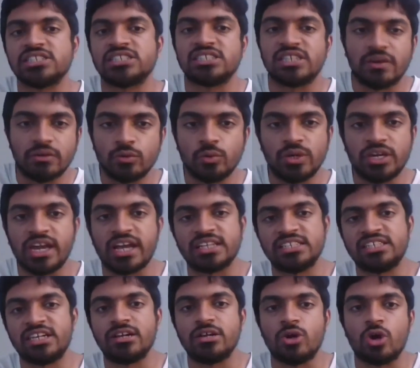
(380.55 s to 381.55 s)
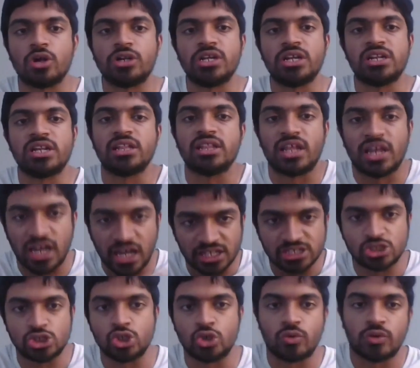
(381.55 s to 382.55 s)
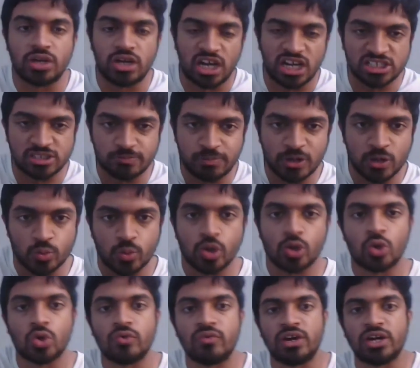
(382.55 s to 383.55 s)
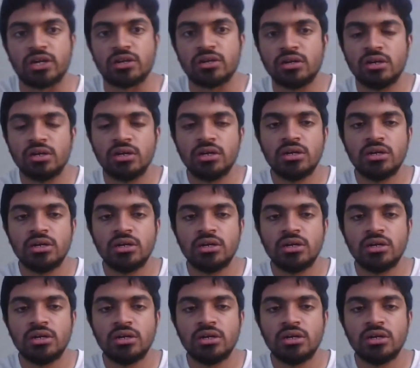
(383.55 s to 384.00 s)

or 7 wickets and got it till the last over, last but 1 over,